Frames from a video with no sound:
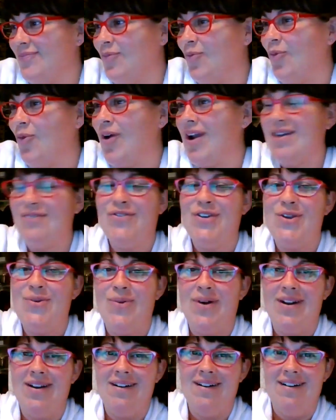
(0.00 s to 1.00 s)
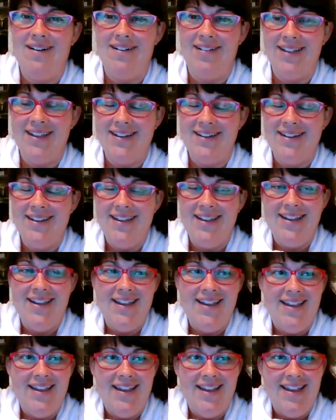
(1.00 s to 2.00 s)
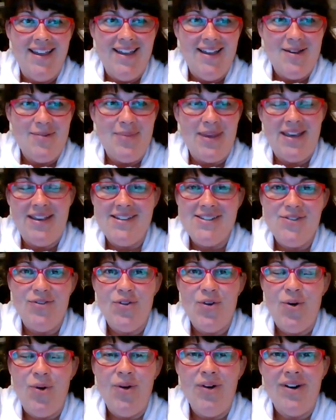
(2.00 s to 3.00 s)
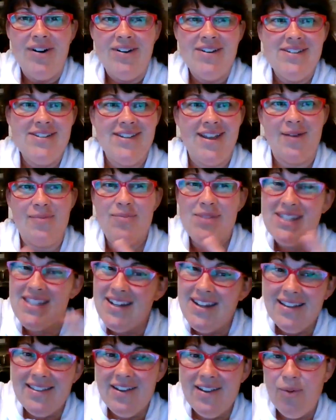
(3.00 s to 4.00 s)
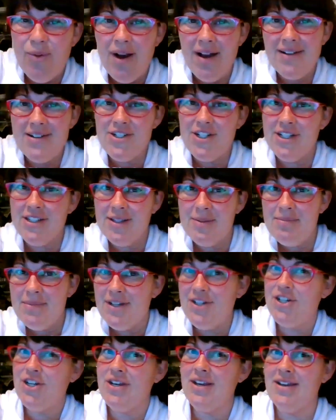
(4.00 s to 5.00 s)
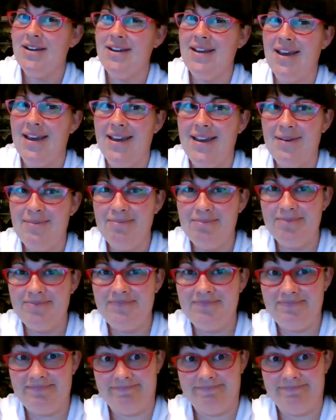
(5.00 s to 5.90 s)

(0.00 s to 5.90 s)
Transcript: whatever you want to call it. Because of course I'm sitting there watching the Michigan game,